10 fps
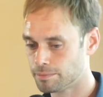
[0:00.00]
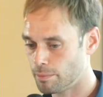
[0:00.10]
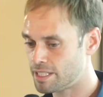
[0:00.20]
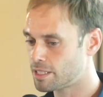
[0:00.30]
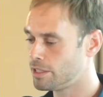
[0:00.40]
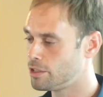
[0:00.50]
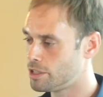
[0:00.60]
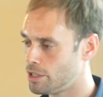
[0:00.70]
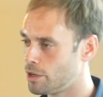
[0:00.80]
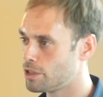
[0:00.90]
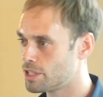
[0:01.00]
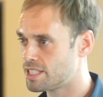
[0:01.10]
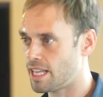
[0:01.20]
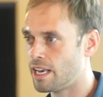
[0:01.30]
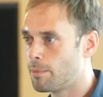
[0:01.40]
basically you're, you know, you're
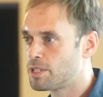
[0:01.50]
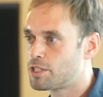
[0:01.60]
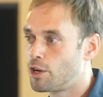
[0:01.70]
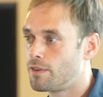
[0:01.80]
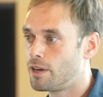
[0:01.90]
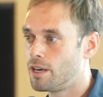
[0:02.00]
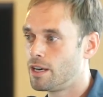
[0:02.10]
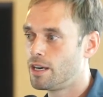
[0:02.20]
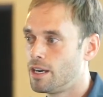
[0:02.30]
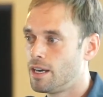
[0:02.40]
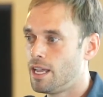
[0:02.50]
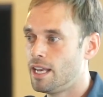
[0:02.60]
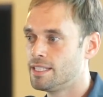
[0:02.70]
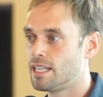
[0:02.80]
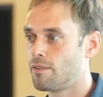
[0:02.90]
just setting up a server
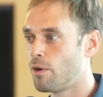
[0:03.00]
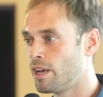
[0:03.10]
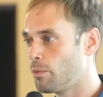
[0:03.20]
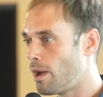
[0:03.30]
and instead of running